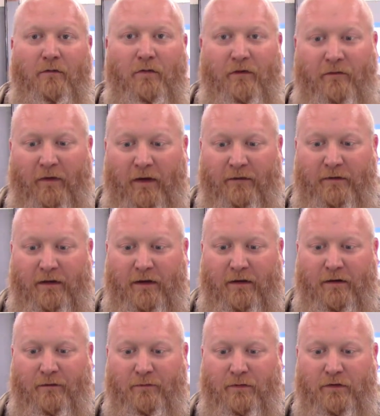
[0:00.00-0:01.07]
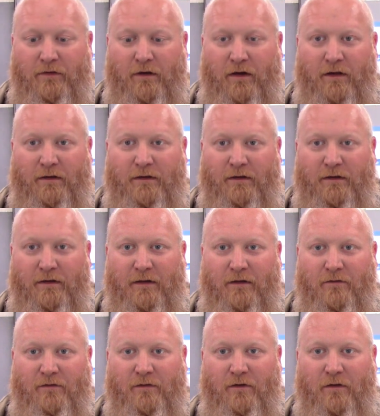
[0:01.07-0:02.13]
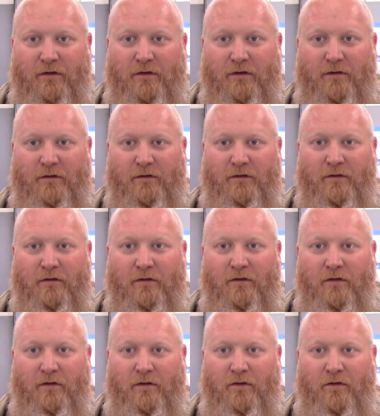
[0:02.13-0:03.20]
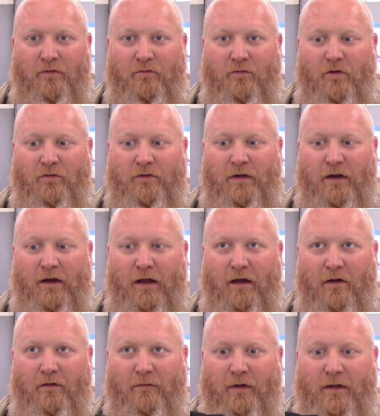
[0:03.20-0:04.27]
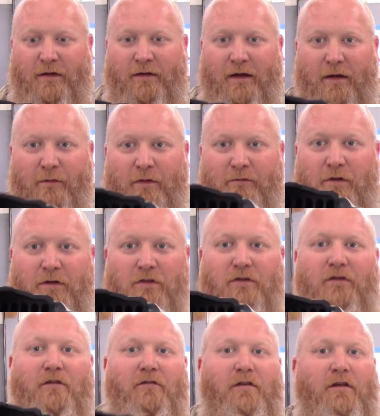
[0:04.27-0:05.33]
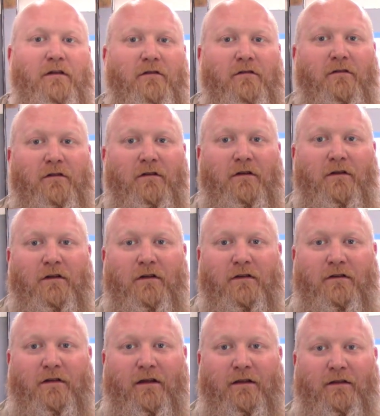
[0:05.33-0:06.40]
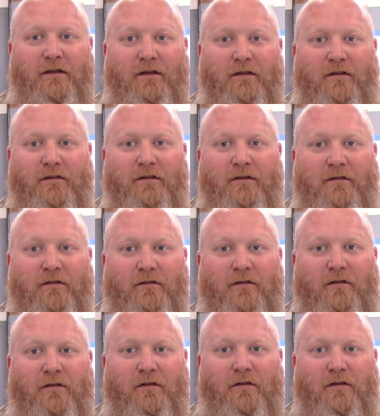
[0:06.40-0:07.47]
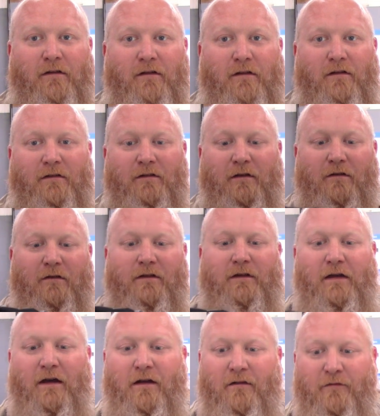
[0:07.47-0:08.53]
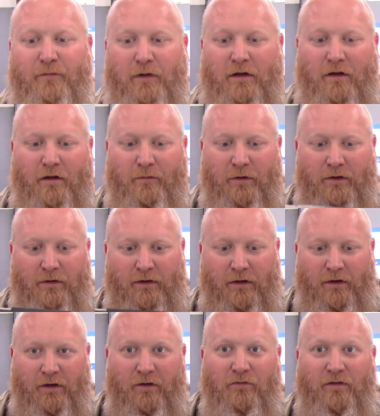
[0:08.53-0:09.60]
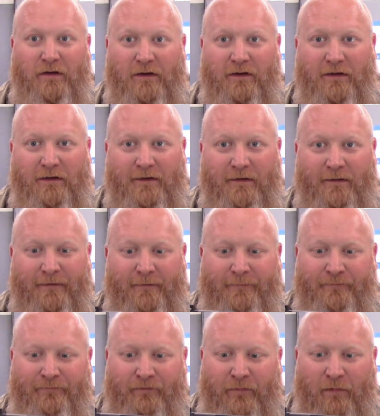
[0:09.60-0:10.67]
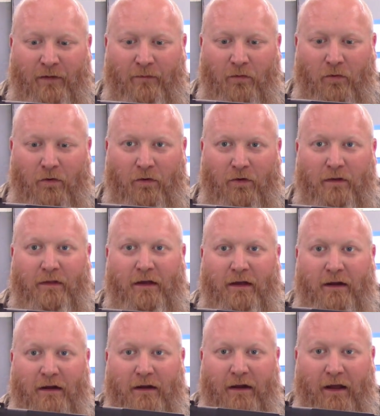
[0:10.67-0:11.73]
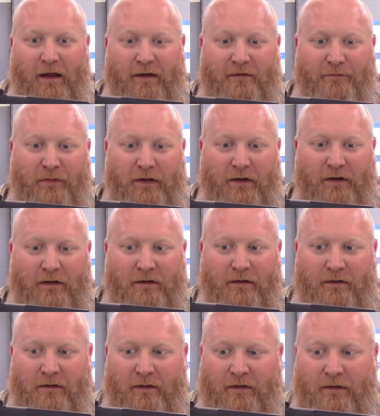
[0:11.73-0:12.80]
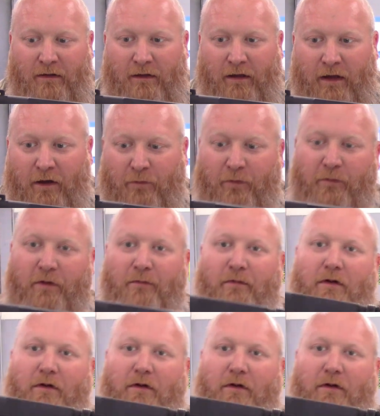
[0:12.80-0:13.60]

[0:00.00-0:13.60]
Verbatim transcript: But if I take a couple of shots, this thing will start to rotate out, and by the time I'm done shooting, it's like this. So it's kind of become a, a nuisance more than it has been helping me.